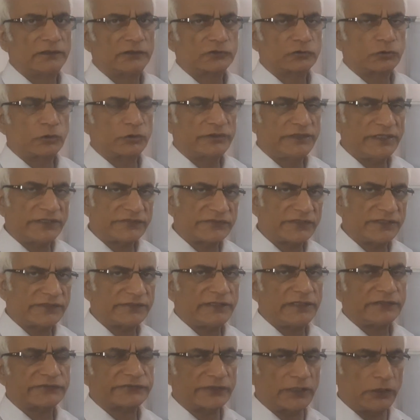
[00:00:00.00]
So this is
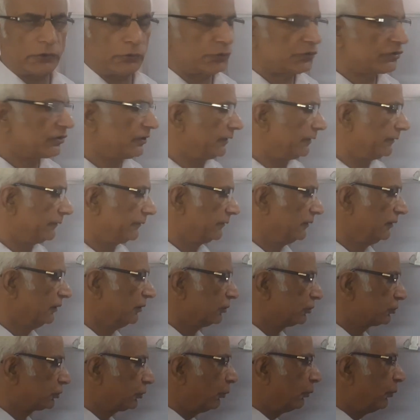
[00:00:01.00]
the solution.
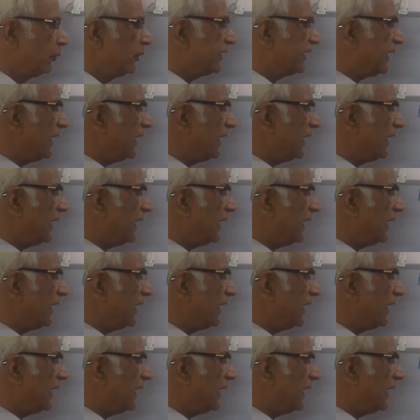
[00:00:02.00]
So we